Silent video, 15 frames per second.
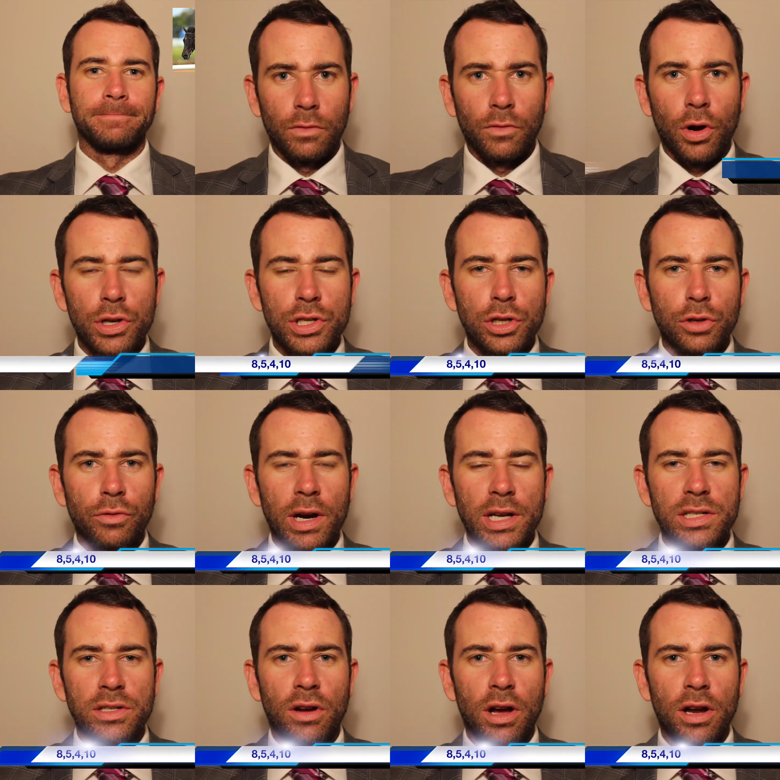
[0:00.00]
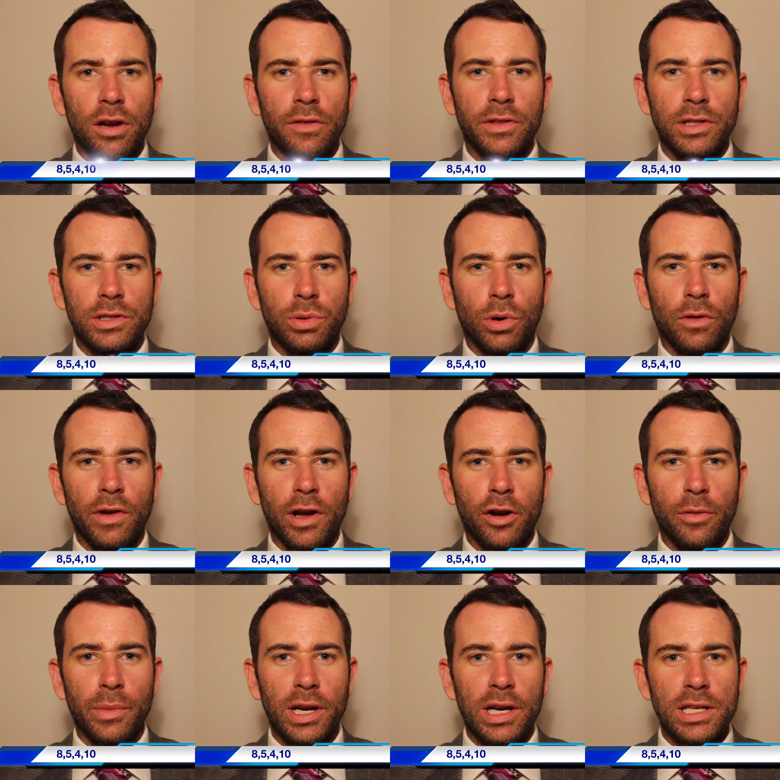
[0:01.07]
Rosehill race 9 over the
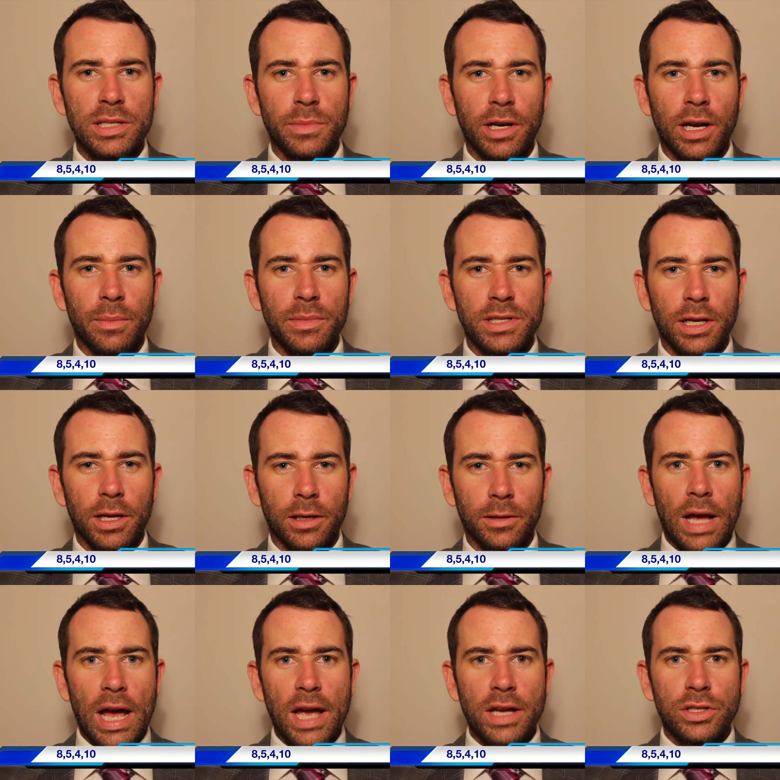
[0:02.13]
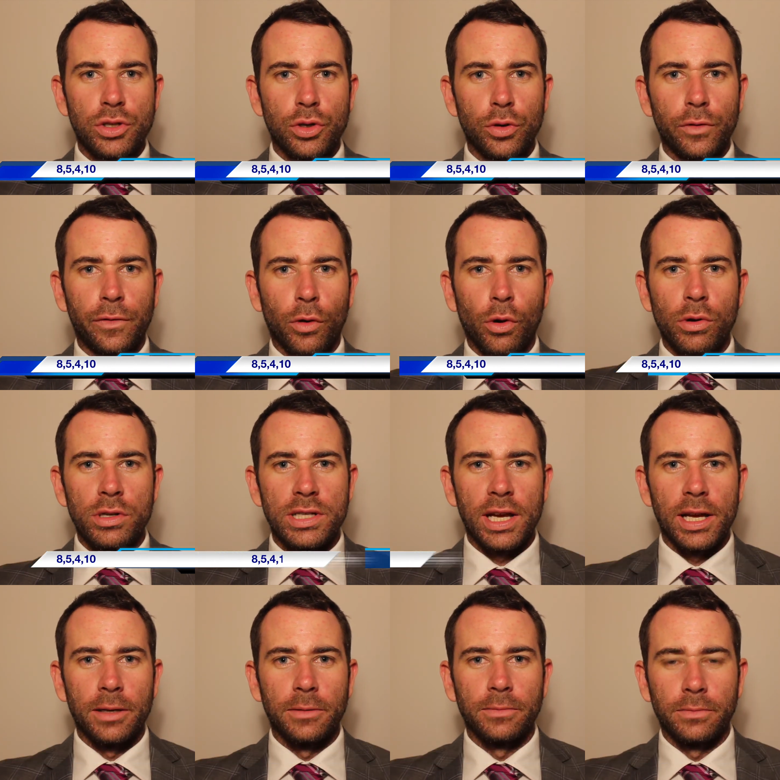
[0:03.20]
1200 metres, my numbers are 8, 2, 4 and
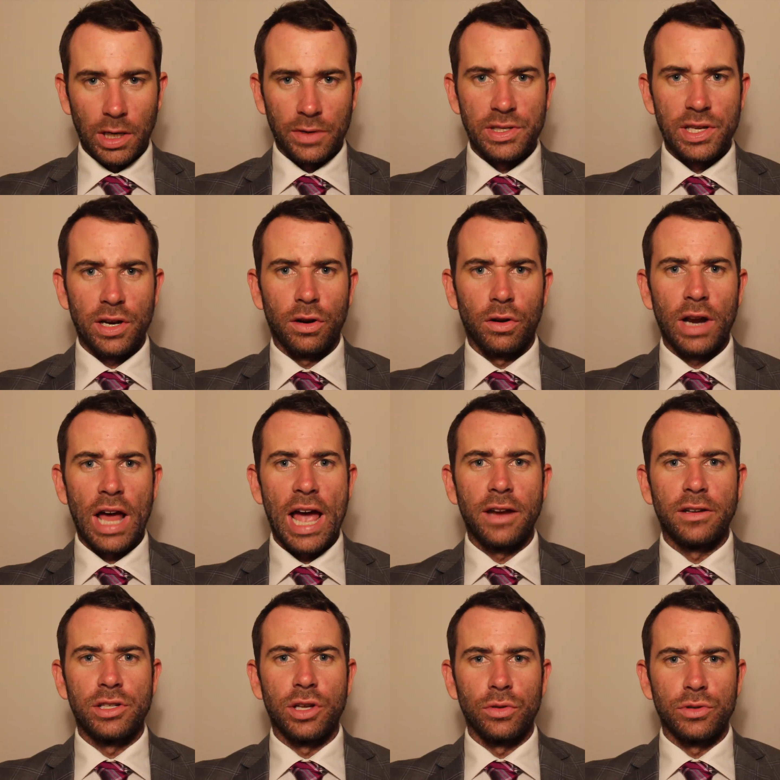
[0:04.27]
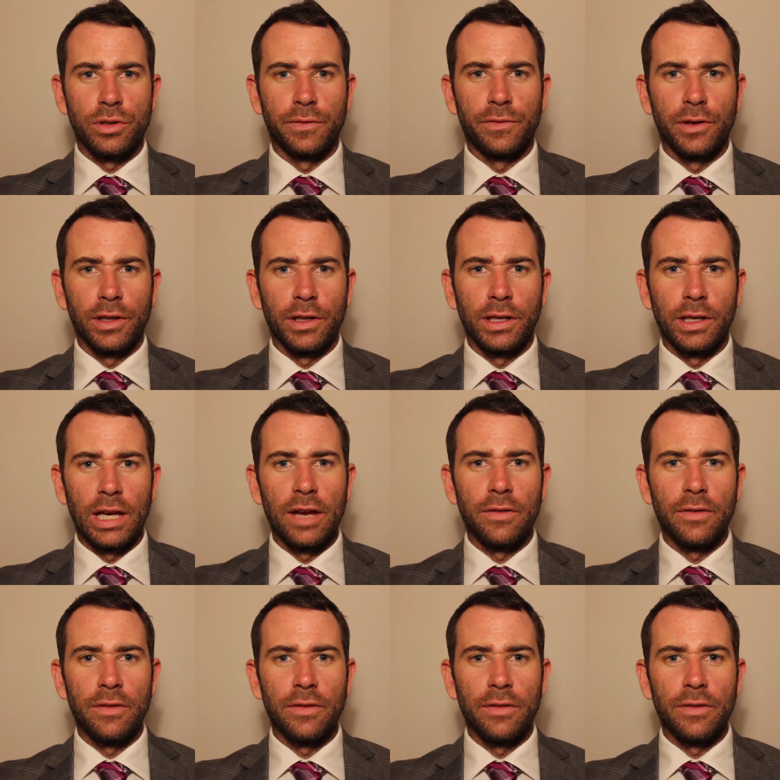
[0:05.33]
10. I set it on 8 Sultry Feeling,